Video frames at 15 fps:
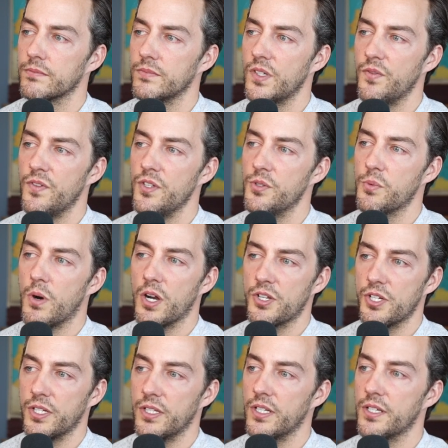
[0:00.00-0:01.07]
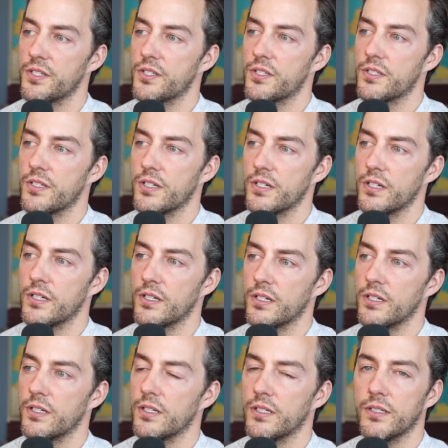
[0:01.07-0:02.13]
If he's watching this,
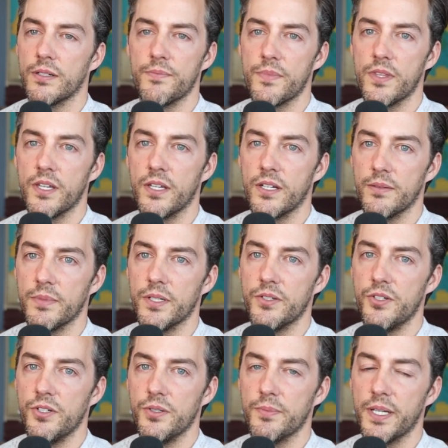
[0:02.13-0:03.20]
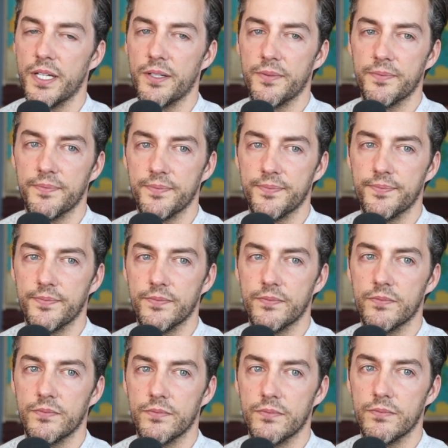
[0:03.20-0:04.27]
uh, I'm thinking about you, man.
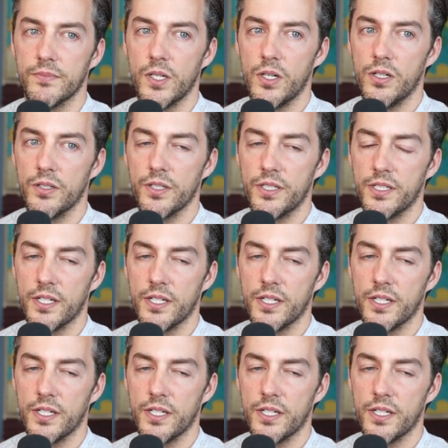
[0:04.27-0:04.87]
All the